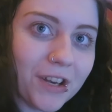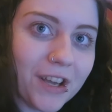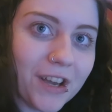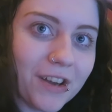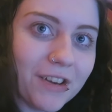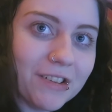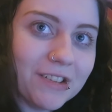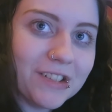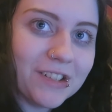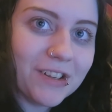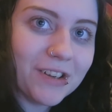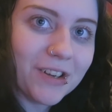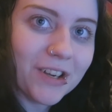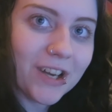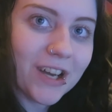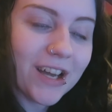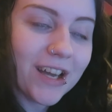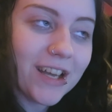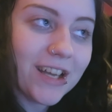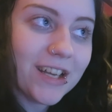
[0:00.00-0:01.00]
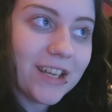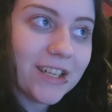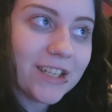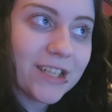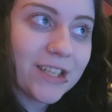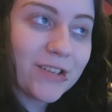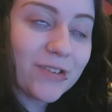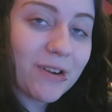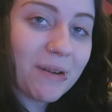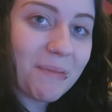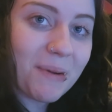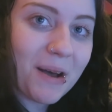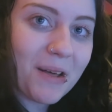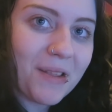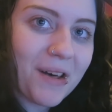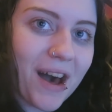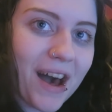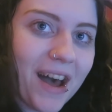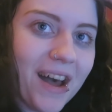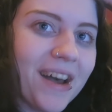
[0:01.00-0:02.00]
video, so sorry
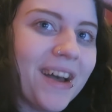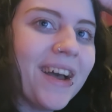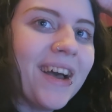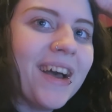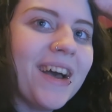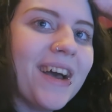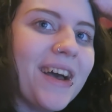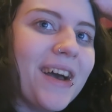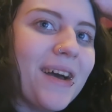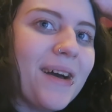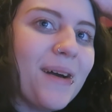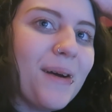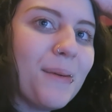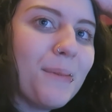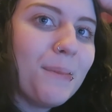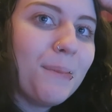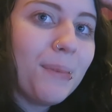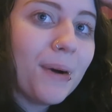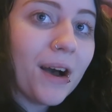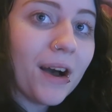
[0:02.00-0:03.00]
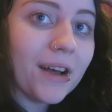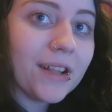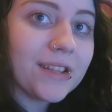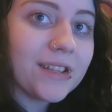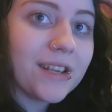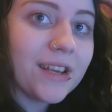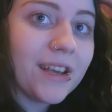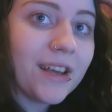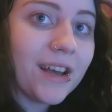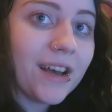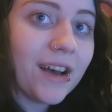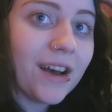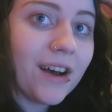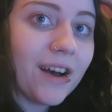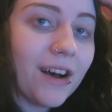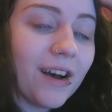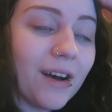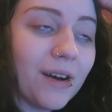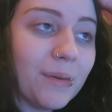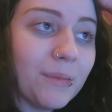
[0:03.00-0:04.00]
about that. But
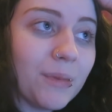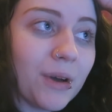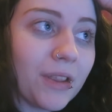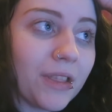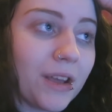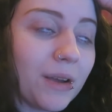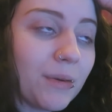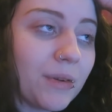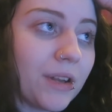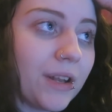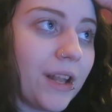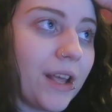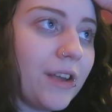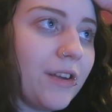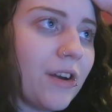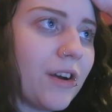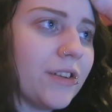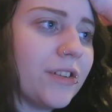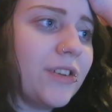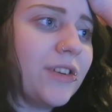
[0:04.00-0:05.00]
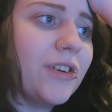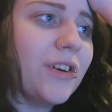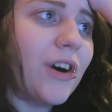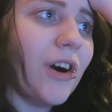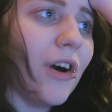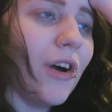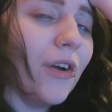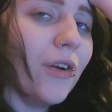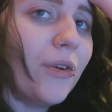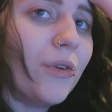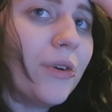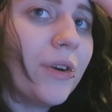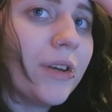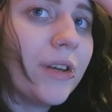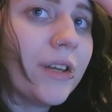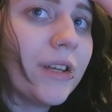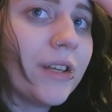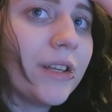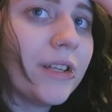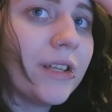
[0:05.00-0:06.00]
I think I'm gonna let you guys go
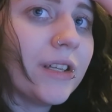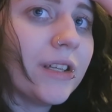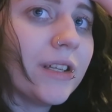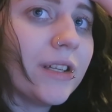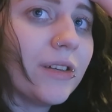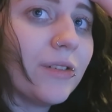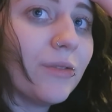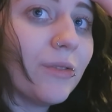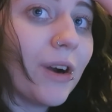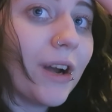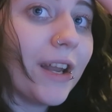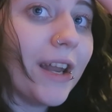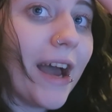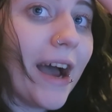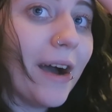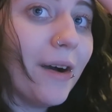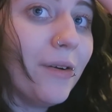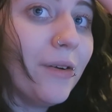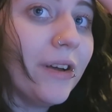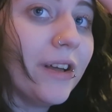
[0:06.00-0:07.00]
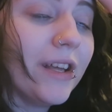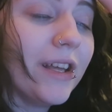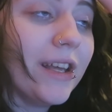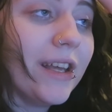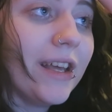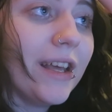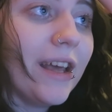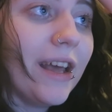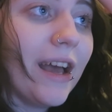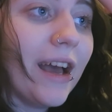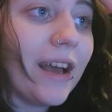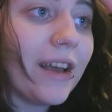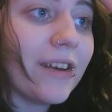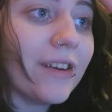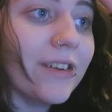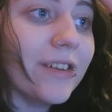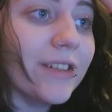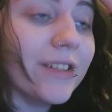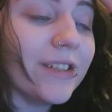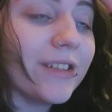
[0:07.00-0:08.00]
right now
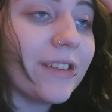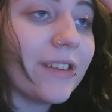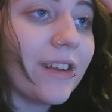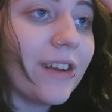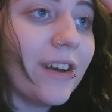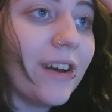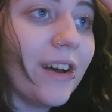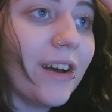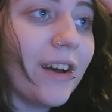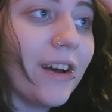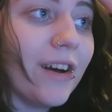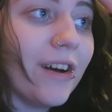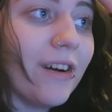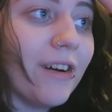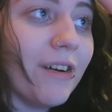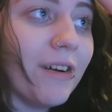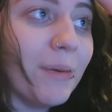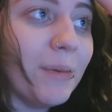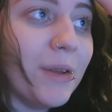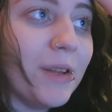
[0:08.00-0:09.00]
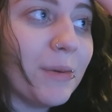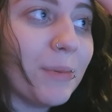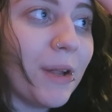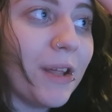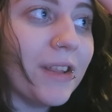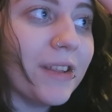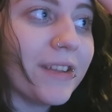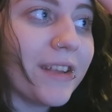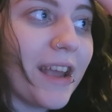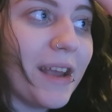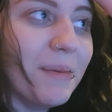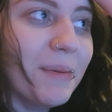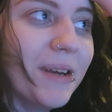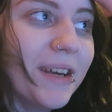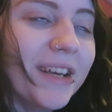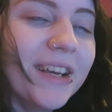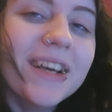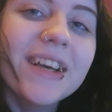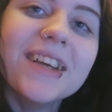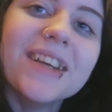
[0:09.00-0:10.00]
because I need to play this game.
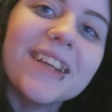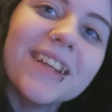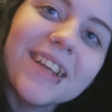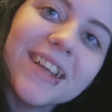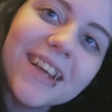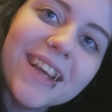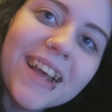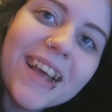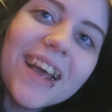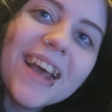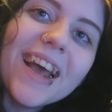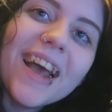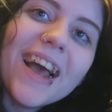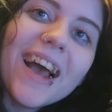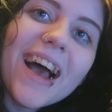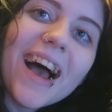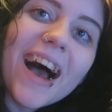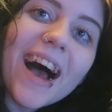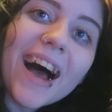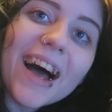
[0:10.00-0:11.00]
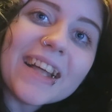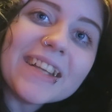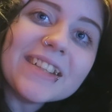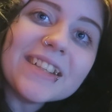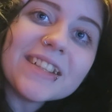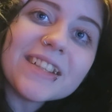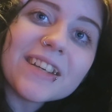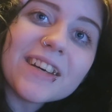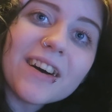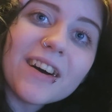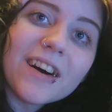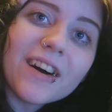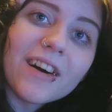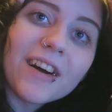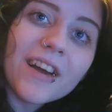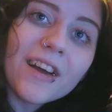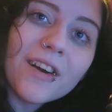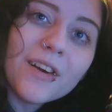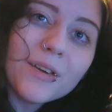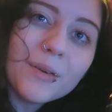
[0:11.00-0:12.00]
And
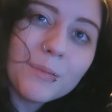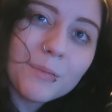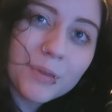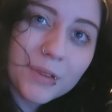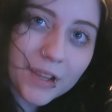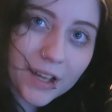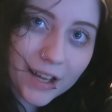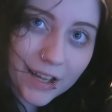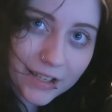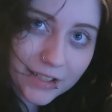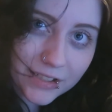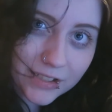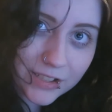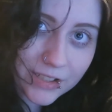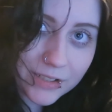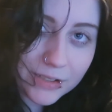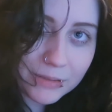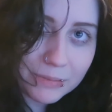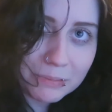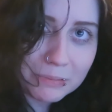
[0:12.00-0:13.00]
I hope that